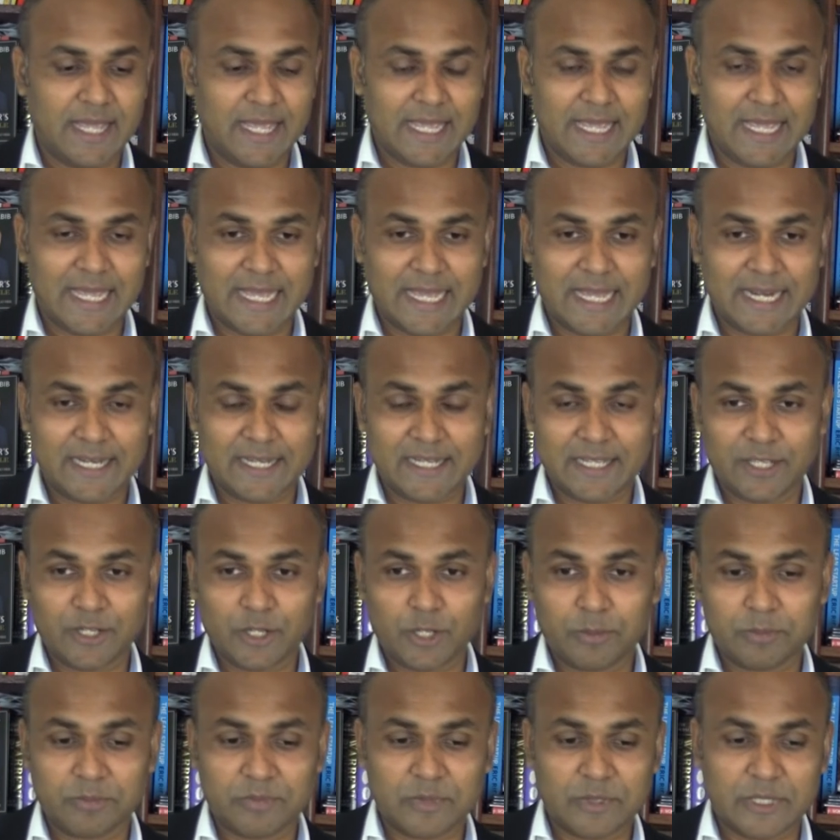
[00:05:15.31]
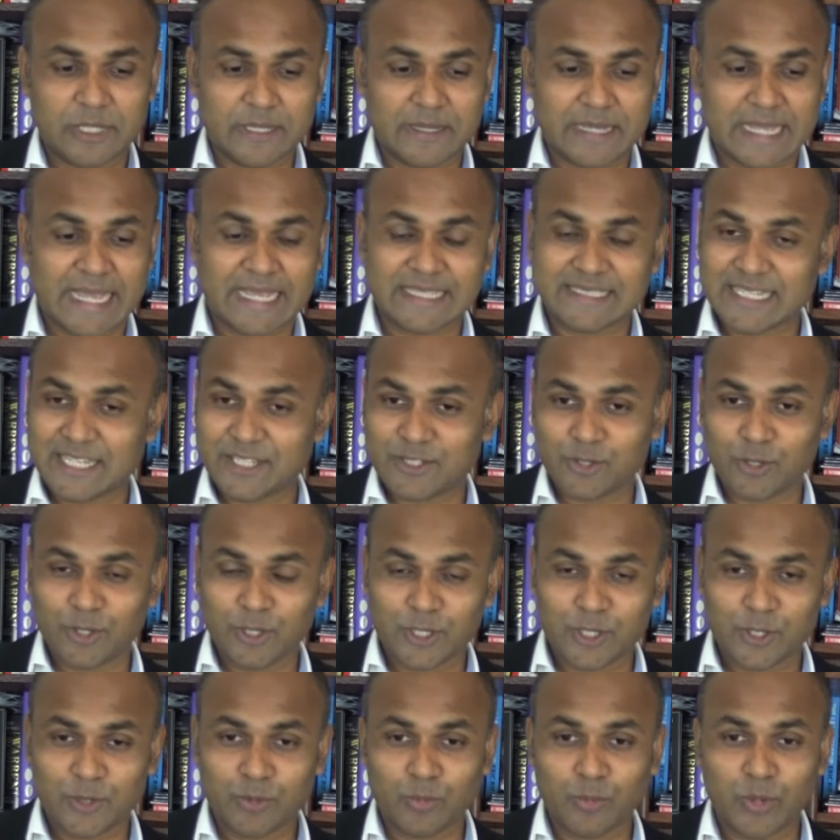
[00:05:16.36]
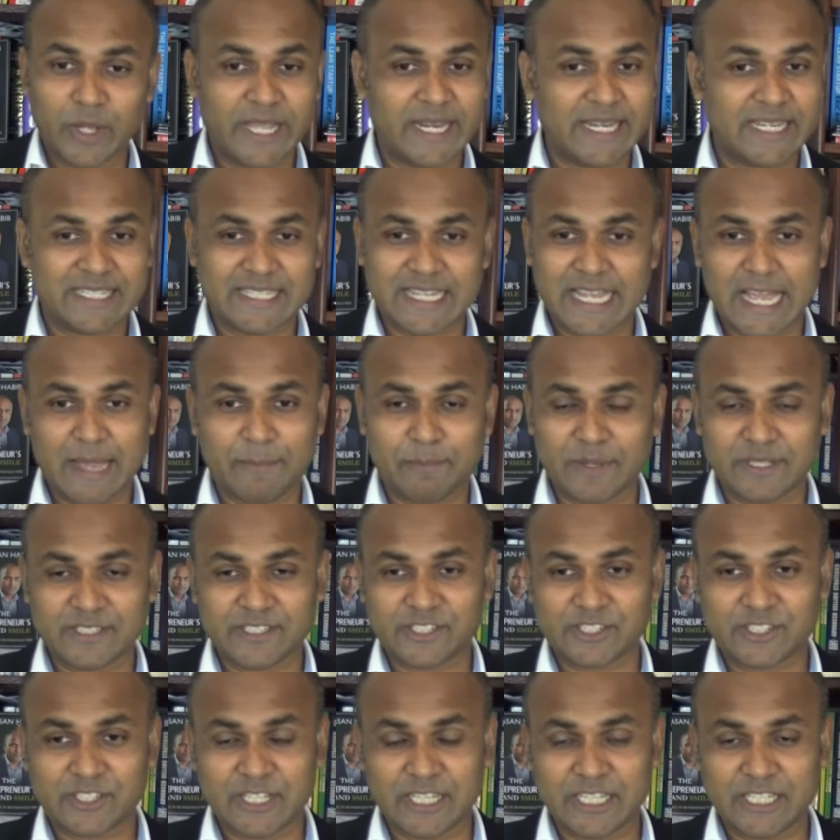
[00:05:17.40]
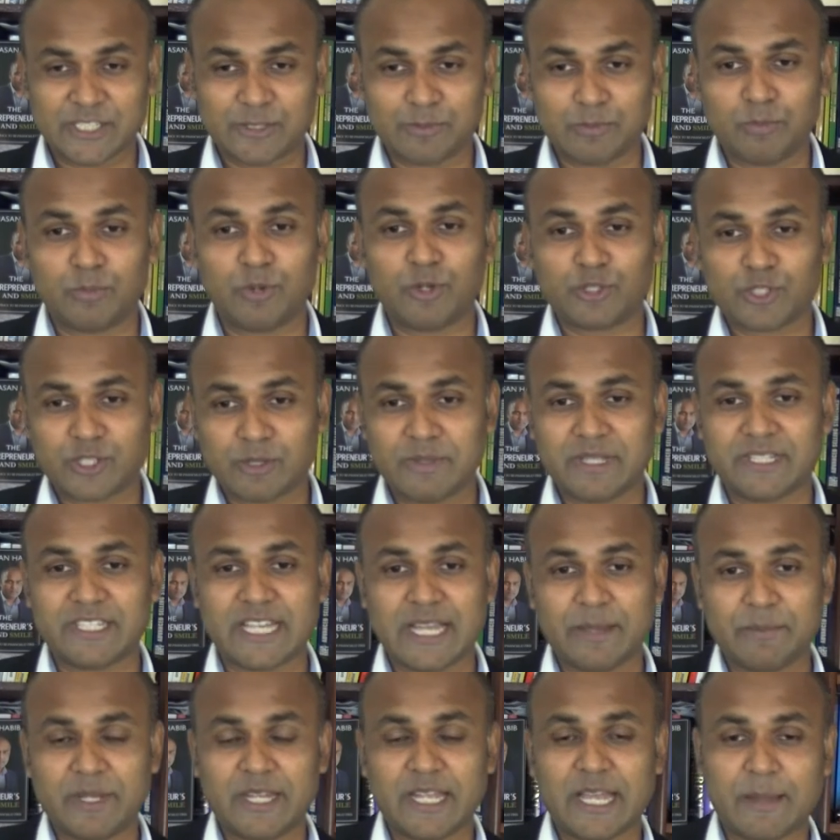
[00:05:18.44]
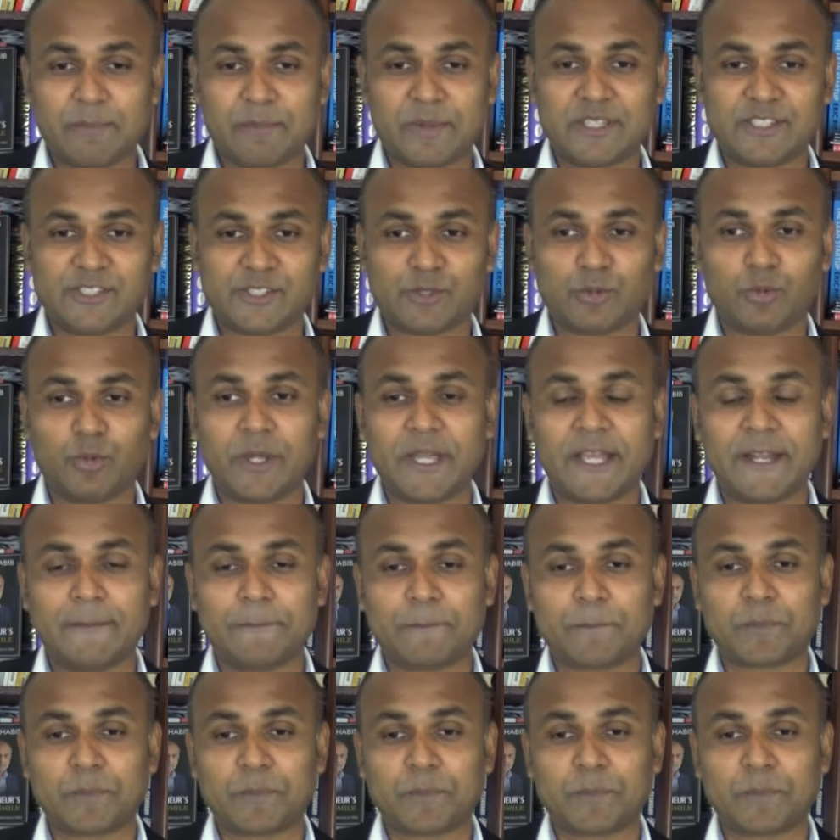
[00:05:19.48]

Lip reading: And as I told you, when it happens is most of the time it happens when